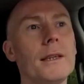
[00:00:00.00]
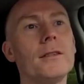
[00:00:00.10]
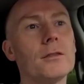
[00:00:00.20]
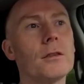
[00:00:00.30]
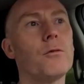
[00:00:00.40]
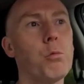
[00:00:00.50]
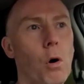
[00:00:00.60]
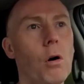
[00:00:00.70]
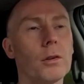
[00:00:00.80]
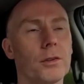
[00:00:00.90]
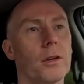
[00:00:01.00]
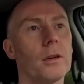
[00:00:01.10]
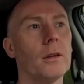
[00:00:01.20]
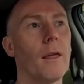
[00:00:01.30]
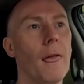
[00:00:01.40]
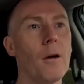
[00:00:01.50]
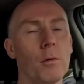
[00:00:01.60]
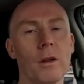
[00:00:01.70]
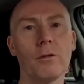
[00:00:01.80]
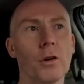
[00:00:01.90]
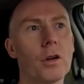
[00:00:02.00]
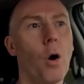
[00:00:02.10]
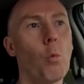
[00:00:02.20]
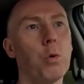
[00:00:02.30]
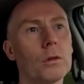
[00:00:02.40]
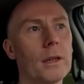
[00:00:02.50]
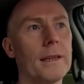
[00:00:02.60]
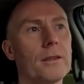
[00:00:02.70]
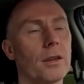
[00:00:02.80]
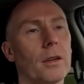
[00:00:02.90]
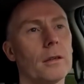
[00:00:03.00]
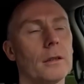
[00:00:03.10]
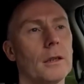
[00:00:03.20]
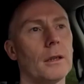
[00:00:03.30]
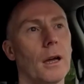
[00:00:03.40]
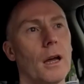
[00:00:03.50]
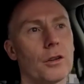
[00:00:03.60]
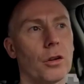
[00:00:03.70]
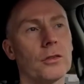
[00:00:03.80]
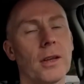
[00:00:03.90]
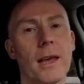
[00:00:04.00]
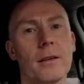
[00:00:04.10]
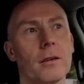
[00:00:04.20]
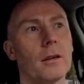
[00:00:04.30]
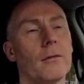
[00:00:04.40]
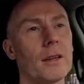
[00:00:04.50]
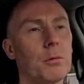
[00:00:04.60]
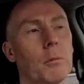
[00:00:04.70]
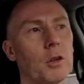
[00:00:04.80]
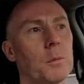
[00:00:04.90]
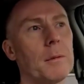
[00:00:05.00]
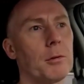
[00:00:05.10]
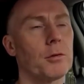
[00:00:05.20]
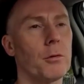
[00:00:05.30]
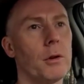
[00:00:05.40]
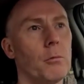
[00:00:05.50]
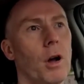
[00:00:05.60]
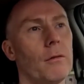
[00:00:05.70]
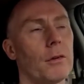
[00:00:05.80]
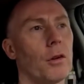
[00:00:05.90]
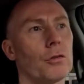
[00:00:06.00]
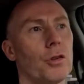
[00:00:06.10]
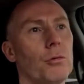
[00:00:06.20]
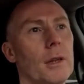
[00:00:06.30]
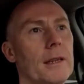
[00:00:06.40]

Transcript: litres of water when you've only got one litre uh, container. And that's what most people are doing at work. They've got two